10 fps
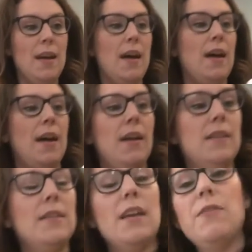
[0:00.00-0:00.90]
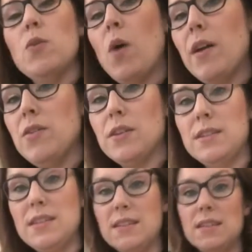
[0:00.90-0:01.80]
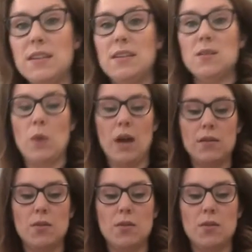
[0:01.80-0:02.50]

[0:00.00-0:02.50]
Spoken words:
And then if you want, you can season it as well.